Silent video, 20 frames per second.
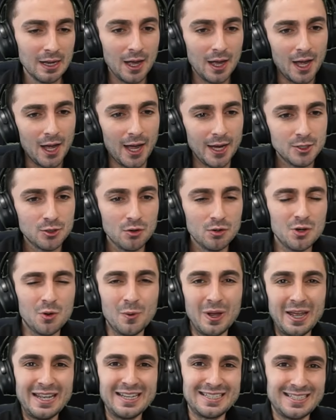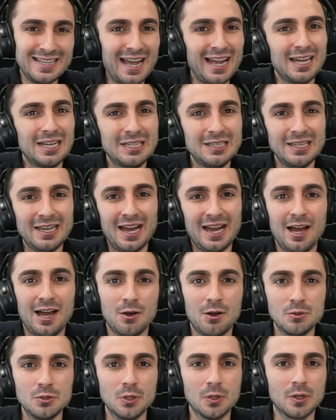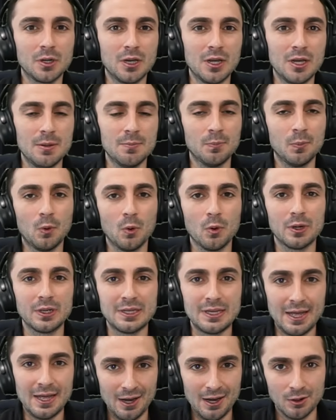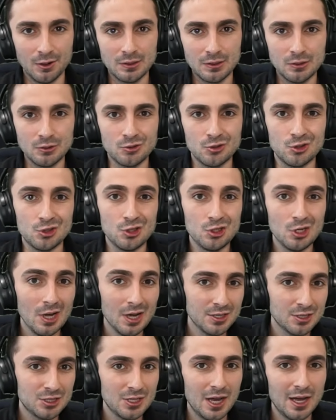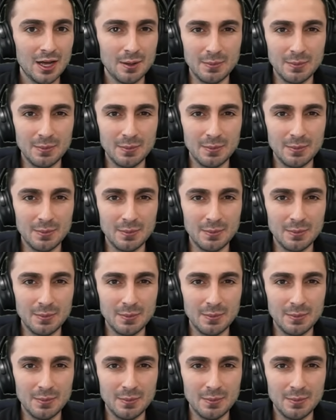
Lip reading: I don't know exactly how you're going to import characters just yet.